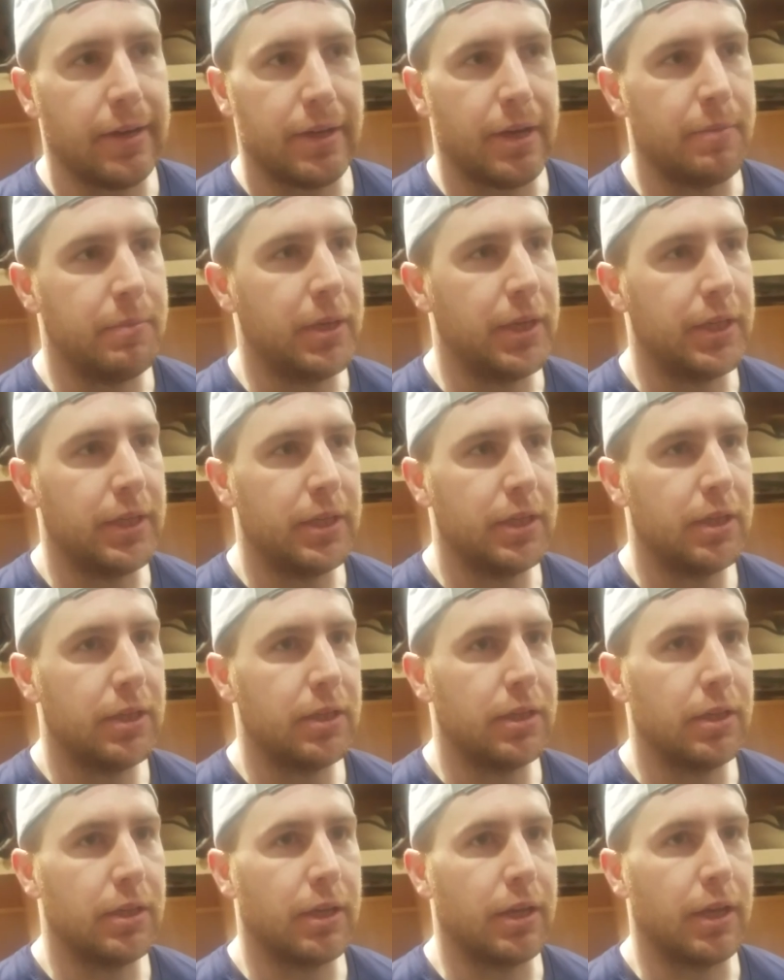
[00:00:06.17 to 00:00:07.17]
I mean,
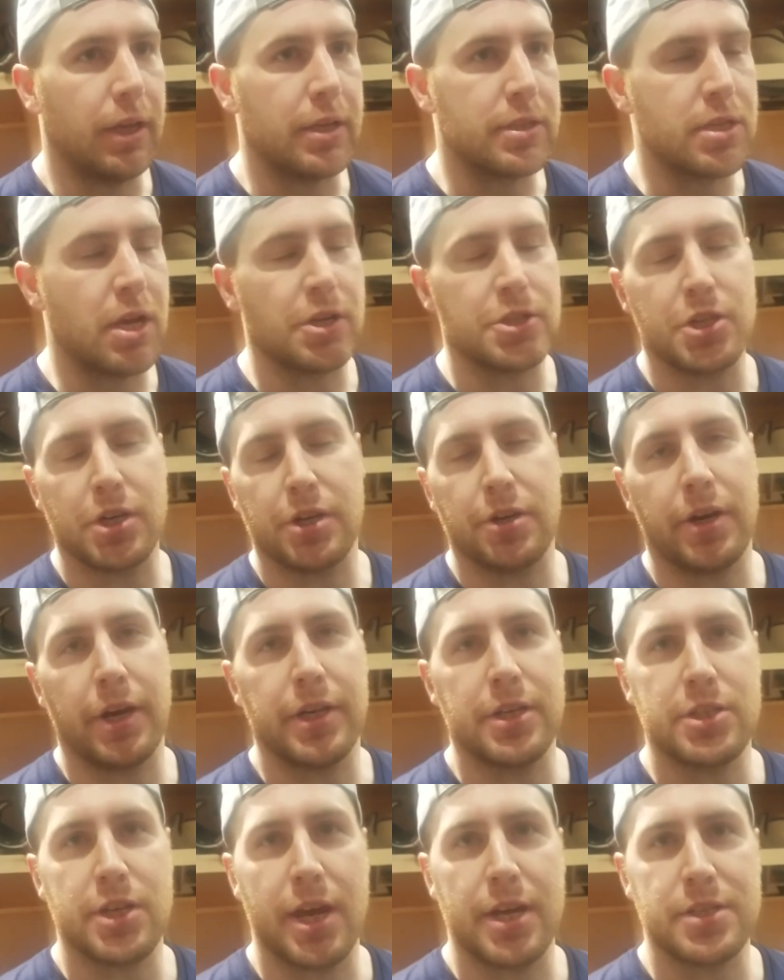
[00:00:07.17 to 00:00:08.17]
as long as you're
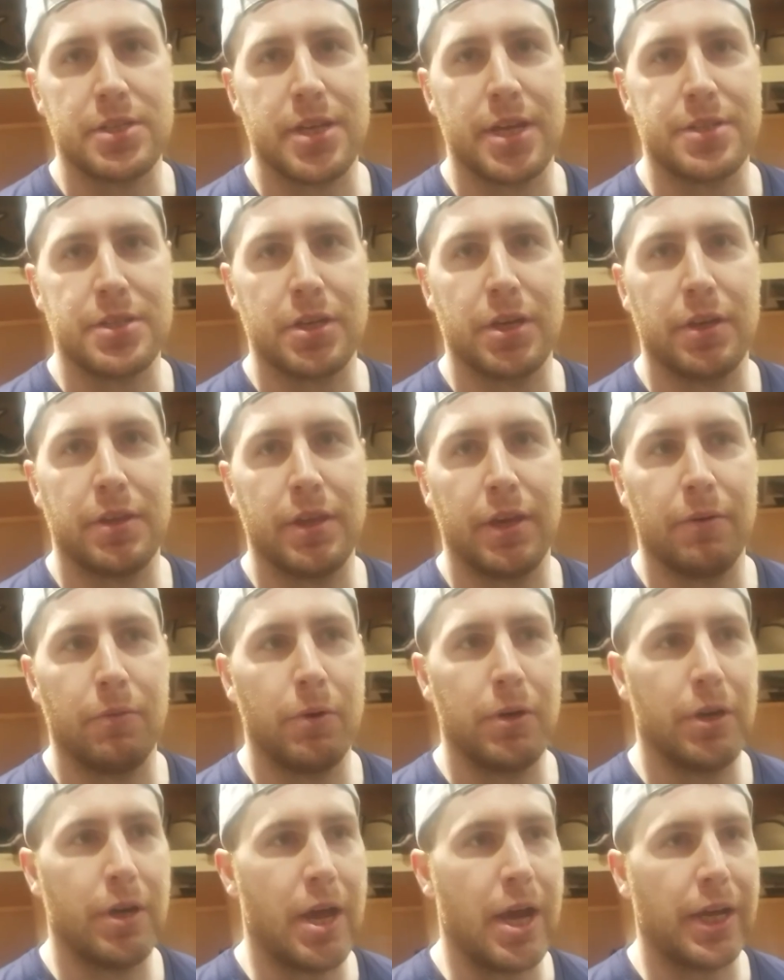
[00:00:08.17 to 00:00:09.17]
creating chances, that's a good thing.
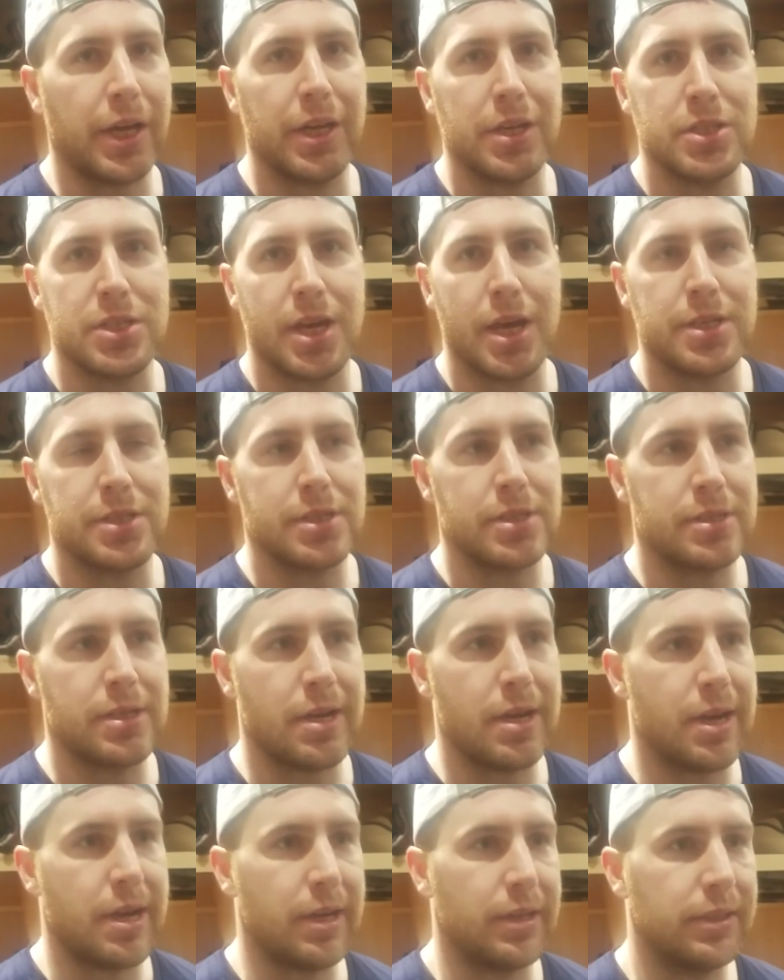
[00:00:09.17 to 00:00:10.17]
When you're not getting chances,
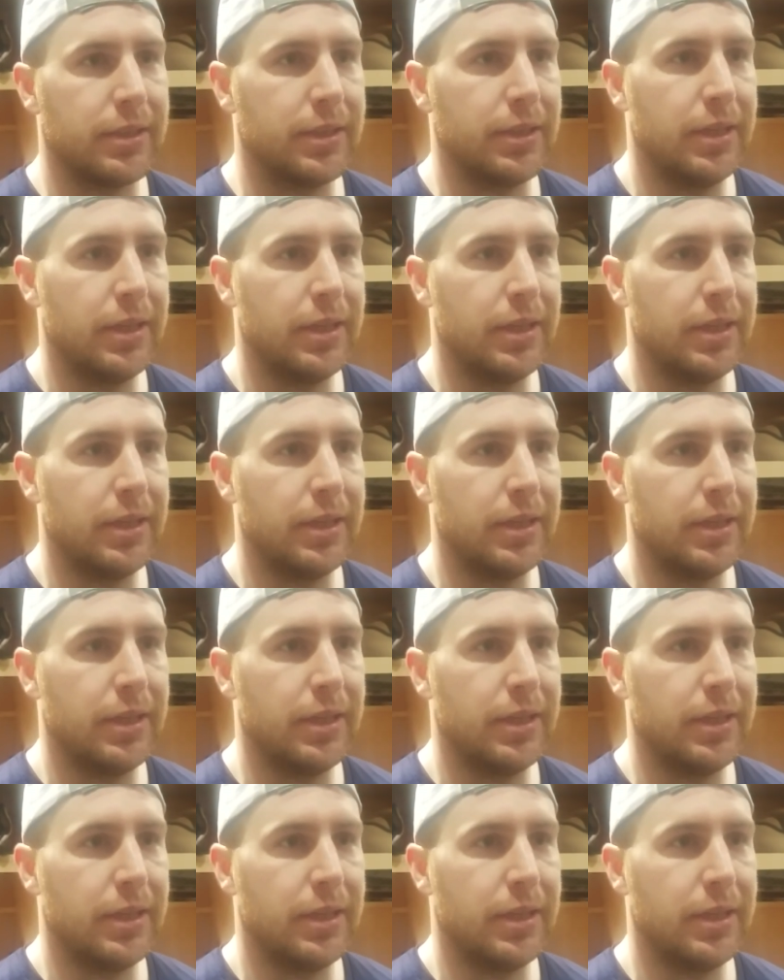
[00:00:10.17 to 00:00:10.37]
uh,